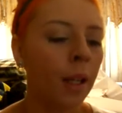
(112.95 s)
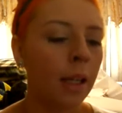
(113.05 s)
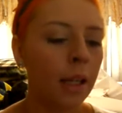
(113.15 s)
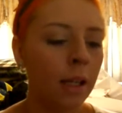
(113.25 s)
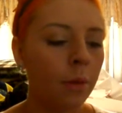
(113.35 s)

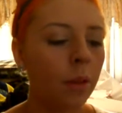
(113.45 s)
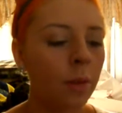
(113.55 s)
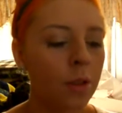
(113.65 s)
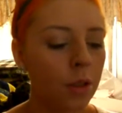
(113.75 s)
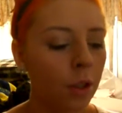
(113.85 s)
and it really
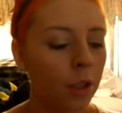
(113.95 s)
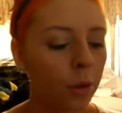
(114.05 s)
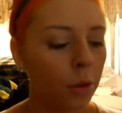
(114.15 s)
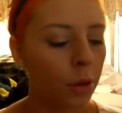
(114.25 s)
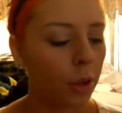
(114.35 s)
wasn't turning
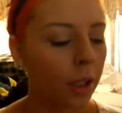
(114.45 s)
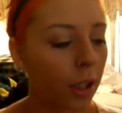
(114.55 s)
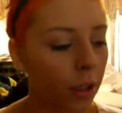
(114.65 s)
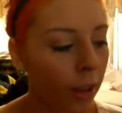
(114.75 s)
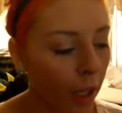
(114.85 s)
out the
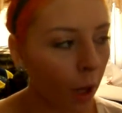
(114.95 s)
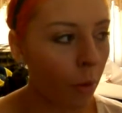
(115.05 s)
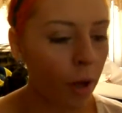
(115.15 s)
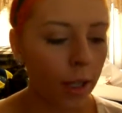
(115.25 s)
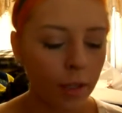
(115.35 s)
color that I
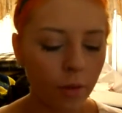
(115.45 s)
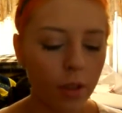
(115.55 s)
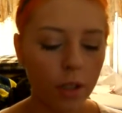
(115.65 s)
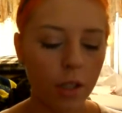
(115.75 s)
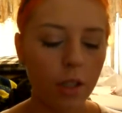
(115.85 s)
wanted, because
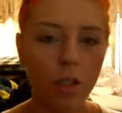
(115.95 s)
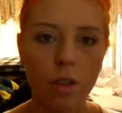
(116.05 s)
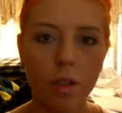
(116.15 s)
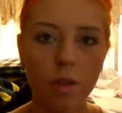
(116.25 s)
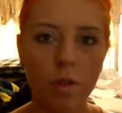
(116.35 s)
first I started
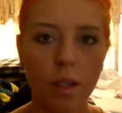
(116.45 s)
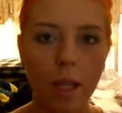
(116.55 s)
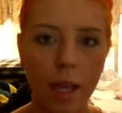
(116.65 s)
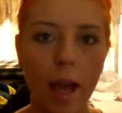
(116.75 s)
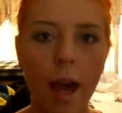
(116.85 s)
just to use
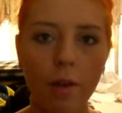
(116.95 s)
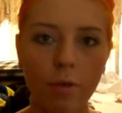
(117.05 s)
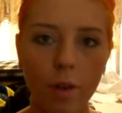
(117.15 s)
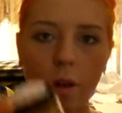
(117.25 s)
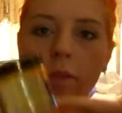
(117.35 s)
like
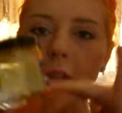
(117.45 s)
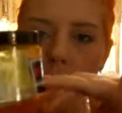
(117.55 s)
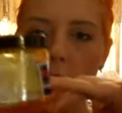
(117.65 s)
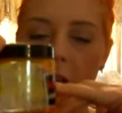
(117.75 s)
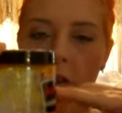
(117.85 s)
half of the
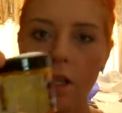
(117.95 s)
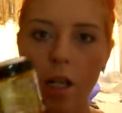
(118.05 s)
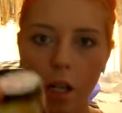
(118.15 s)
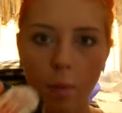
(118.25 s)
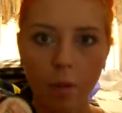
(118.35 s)
yellow and then a
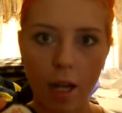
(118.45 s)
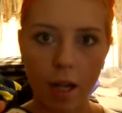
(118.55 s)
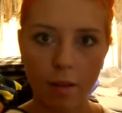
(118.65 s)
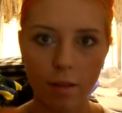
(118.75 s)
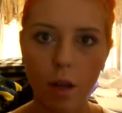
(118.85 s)
couple
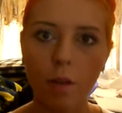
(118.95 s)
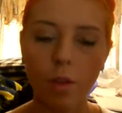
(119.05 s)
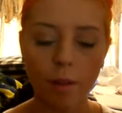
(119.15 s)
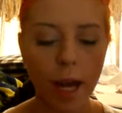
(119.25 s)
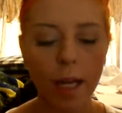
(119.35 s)
dots of
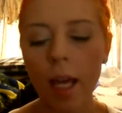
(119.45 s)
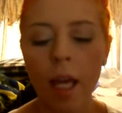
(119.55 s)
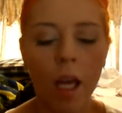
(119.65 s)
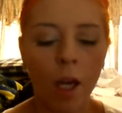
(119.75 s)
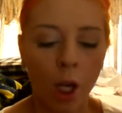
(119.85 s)
the red,
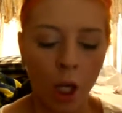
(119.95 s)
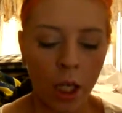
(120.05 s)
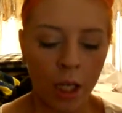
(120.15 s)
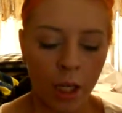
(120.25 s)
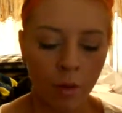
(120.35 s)

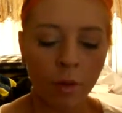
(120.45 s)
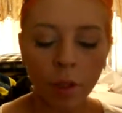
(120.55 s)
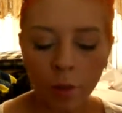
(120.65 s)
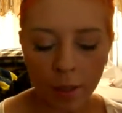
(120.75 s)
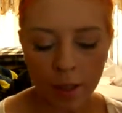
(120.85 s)
and it
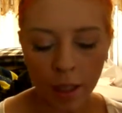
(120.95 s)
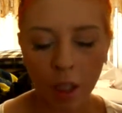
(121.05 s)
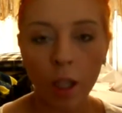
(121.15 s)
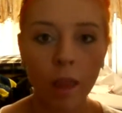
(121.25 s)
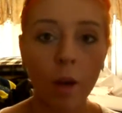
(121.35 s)
really wasn't the
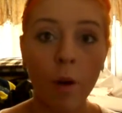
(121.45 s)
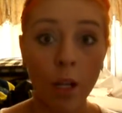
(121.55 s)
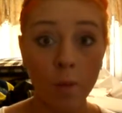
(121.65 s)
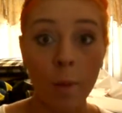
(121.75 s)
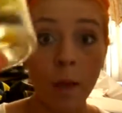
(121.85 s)
color that I
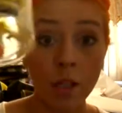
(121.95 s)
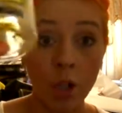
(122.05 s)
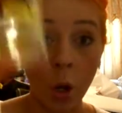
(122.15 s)
wanted. So I mixed a